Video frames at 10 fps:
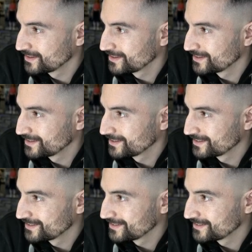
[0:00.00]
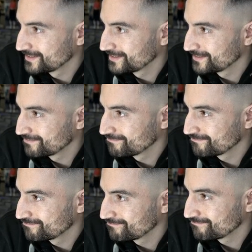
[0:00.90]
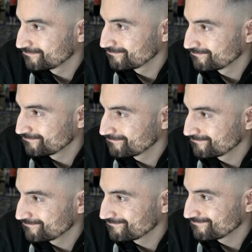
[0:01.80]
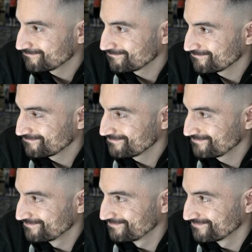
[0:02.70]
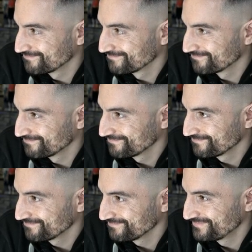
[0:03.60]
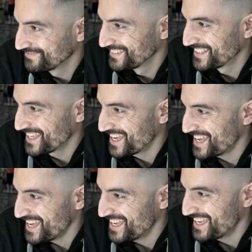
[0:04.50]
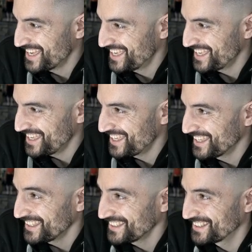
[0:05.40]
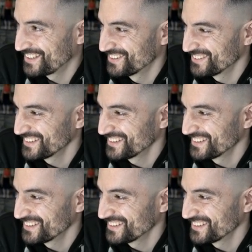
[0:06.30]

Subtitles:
Nobody speaks.